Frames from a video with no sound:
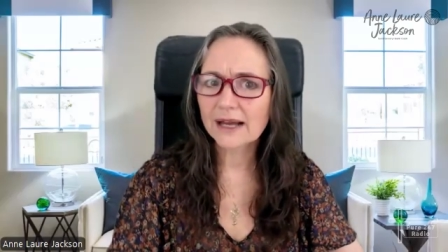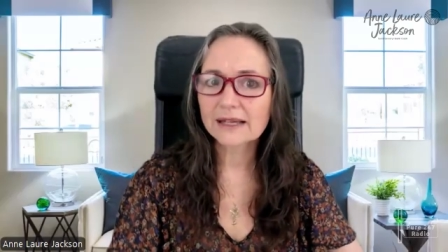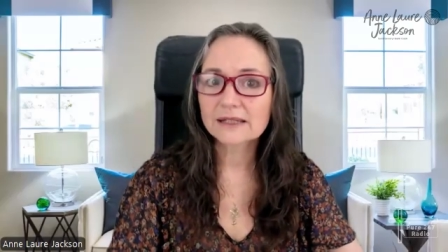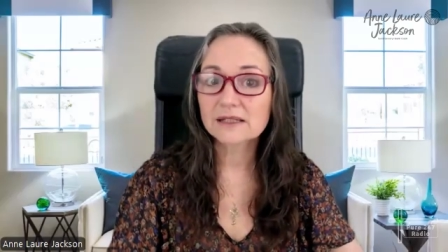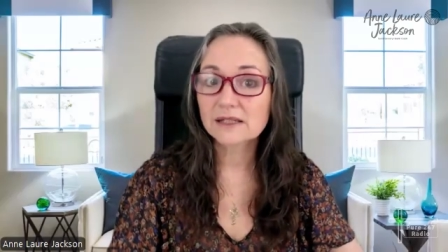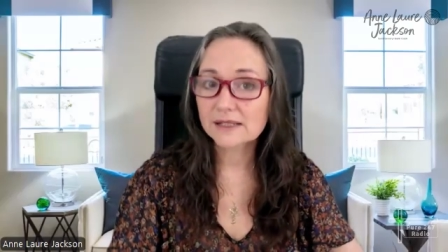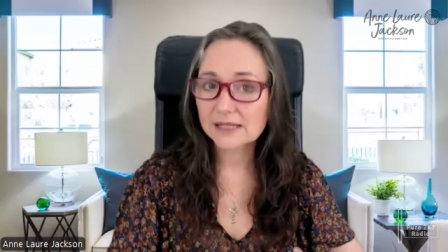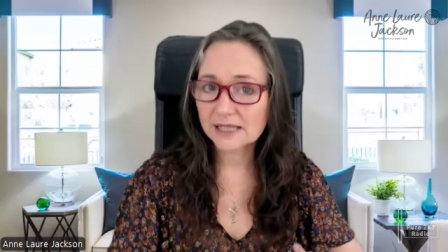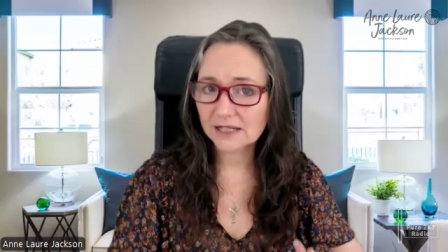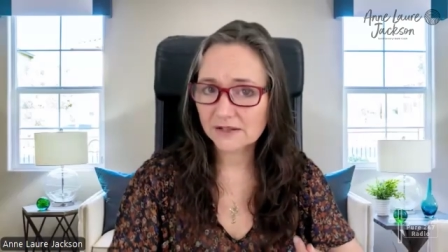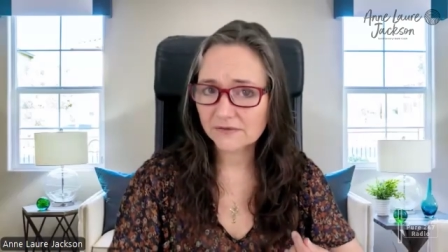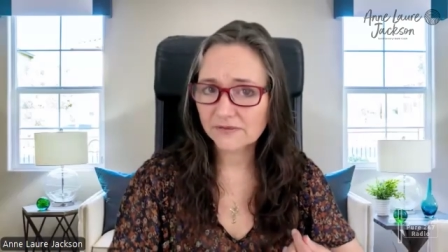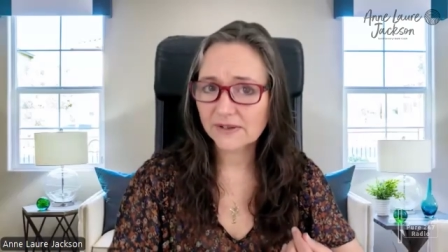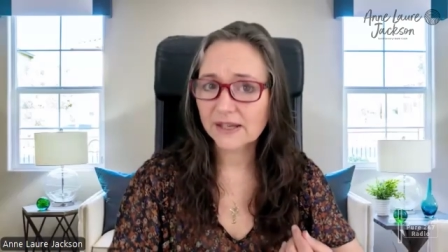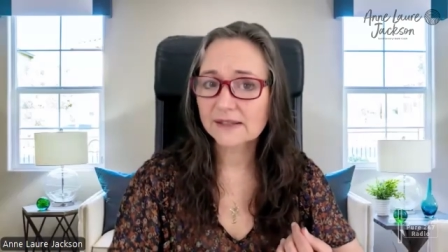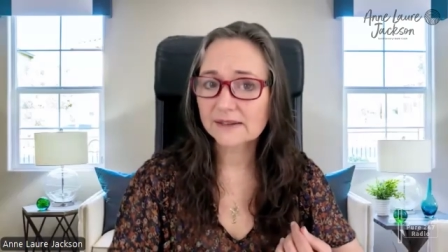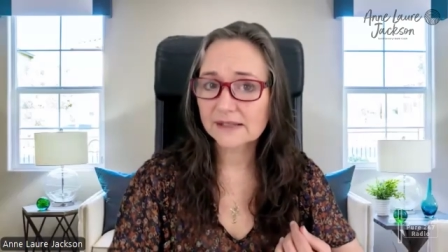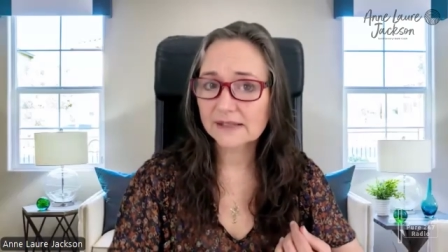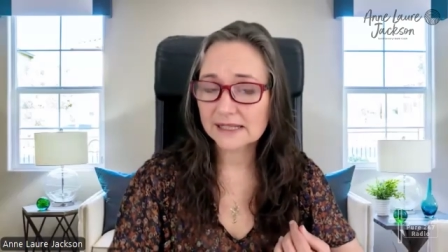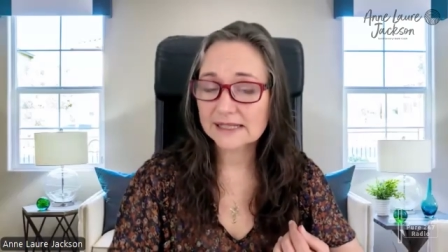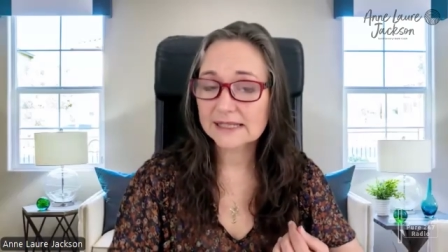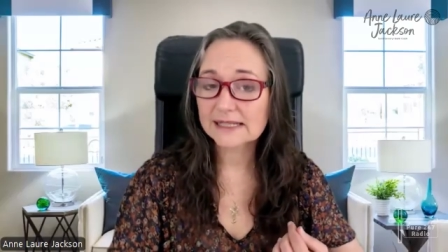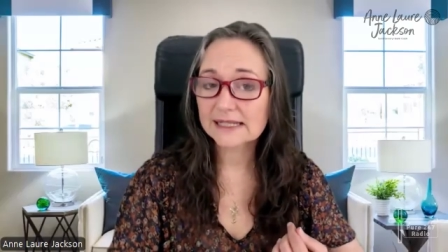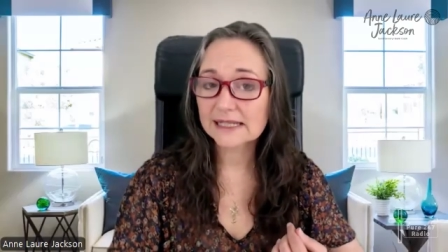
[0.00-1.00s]
Does it affect
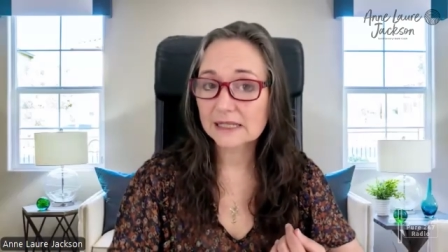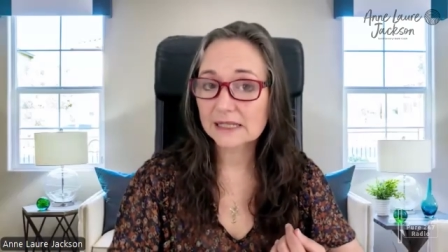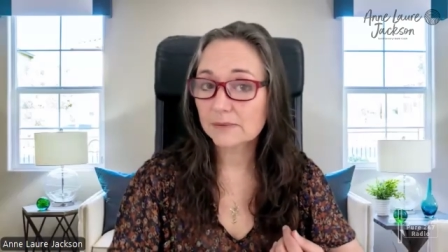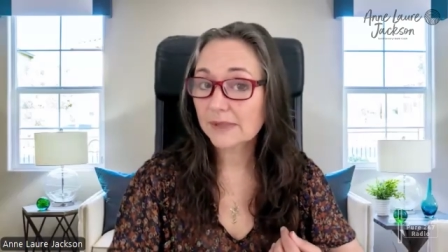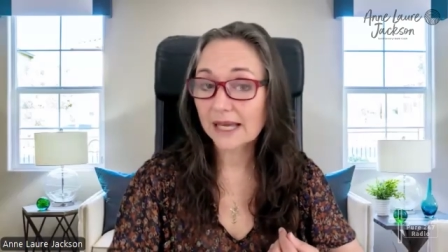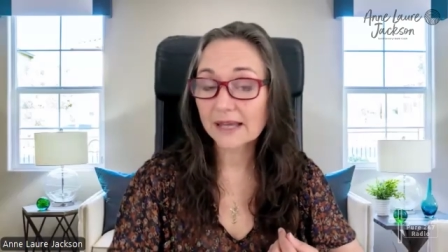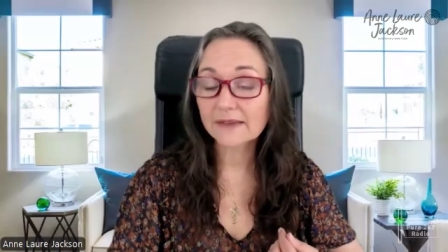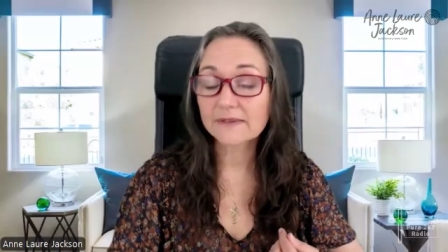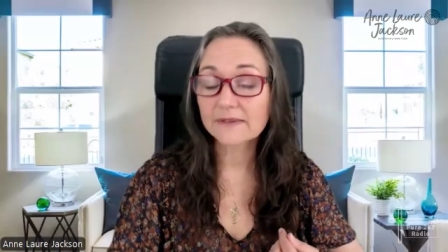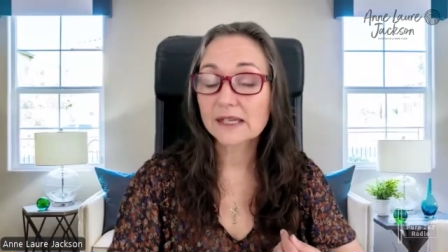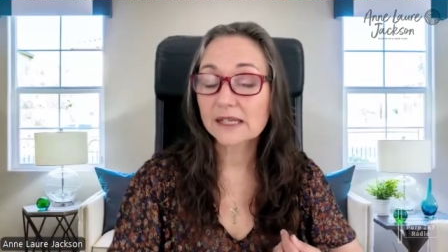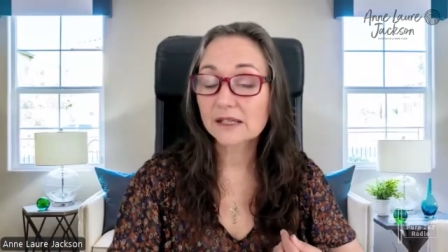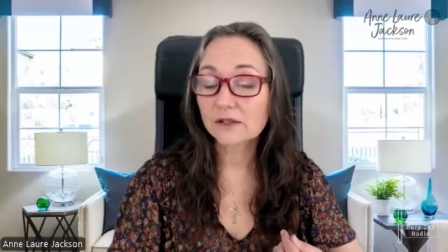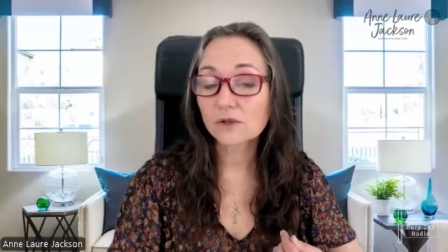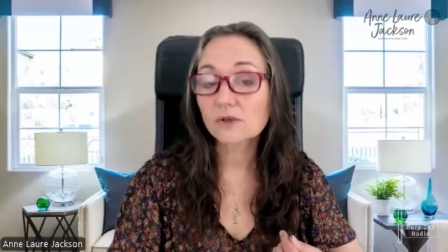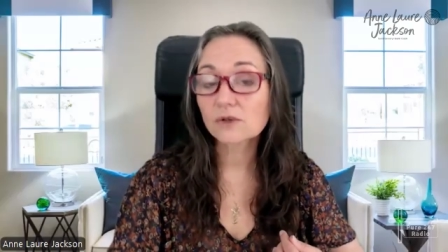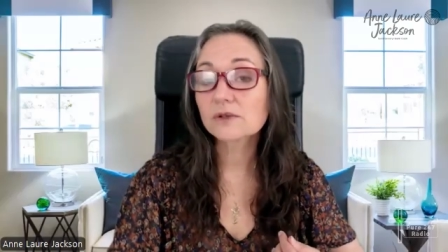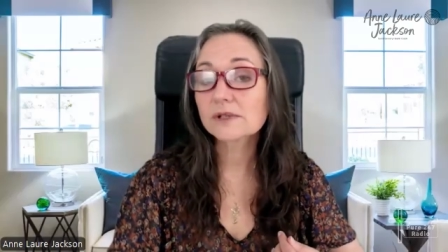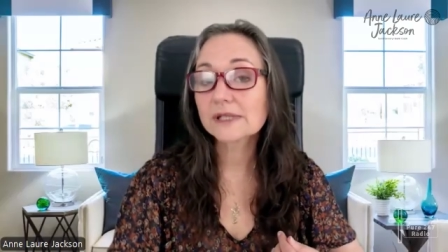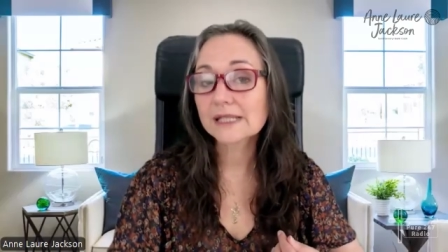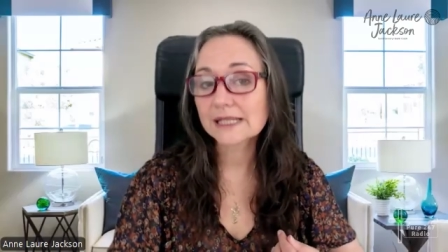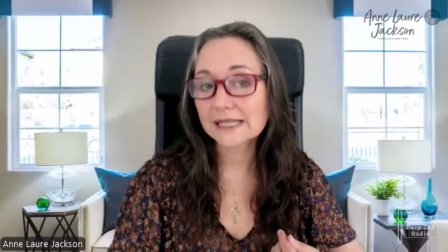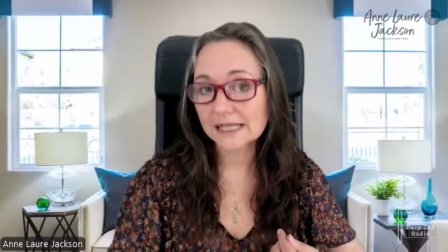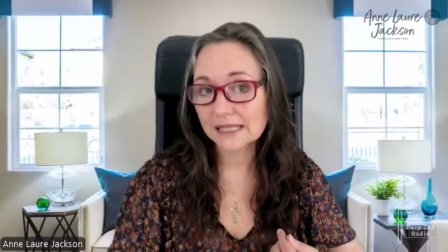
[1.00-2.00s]
their sleep? Can they
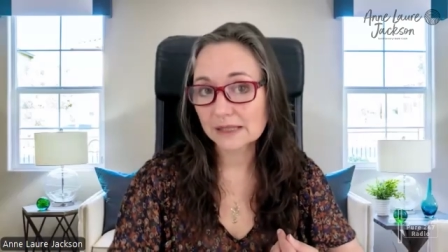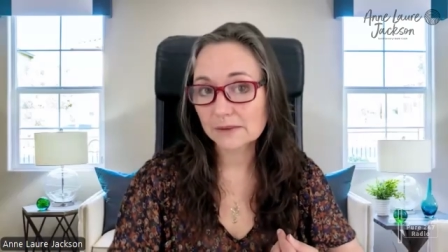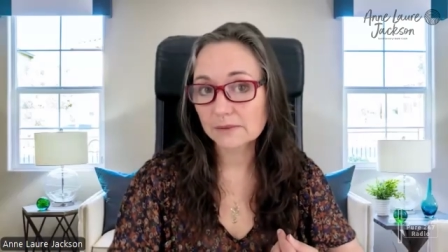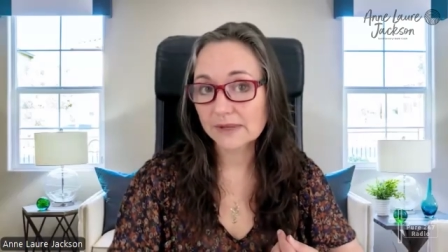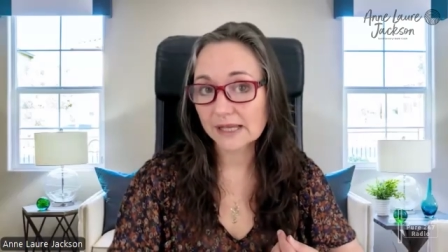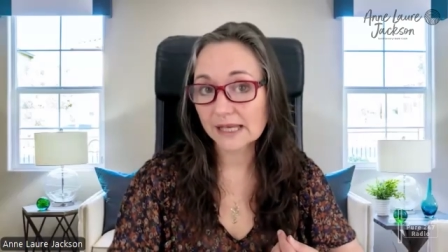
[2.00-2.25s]
not sleep